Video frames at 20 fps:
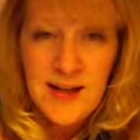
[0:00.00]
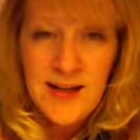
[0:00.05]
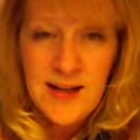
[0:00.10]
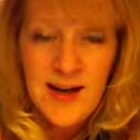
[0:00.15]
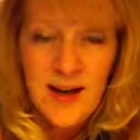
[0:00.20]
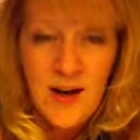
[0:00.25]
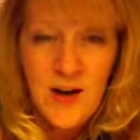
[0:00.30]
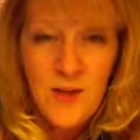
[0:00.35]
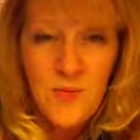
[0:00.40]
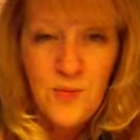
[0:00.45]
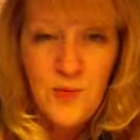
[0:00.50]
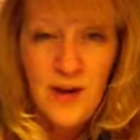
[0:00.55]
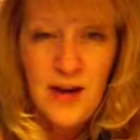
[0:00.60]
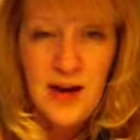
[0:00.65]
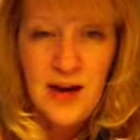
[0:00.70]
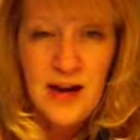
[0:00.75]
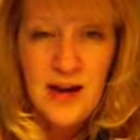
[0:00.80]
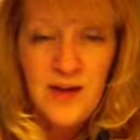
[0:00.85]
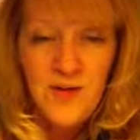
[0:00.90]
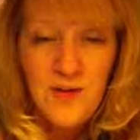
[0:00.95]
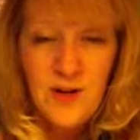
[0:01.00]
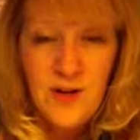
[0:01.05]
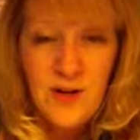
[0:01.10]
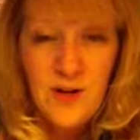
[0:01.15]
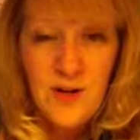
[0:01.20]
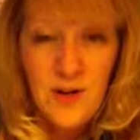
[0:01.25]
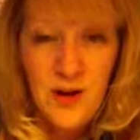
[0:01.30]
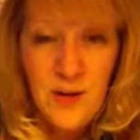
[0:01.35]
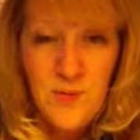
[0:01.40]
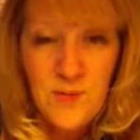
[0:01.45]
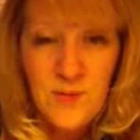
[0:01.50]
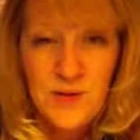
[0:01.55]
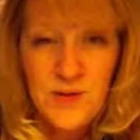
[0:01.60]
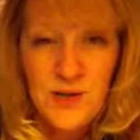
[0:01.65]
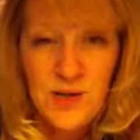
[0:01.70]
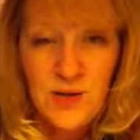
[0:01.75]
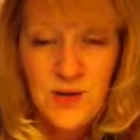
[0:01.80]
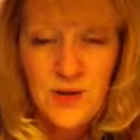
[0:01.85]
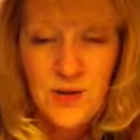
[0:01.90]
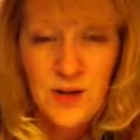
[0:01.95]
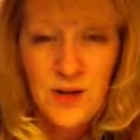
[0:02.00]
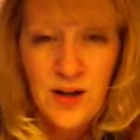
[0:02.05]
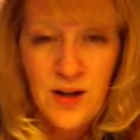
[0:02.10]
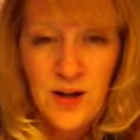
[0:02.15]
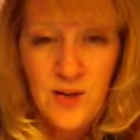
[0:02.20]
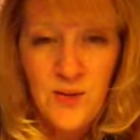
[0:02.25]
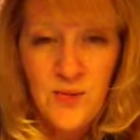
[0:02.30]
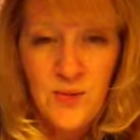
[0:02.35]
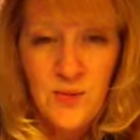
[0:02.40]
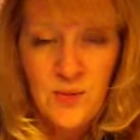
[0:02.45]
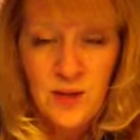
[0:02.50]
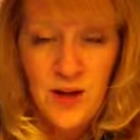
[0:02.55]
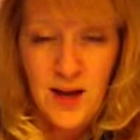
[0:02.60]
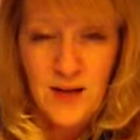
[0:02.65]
Uh, we'll have another episode of The Real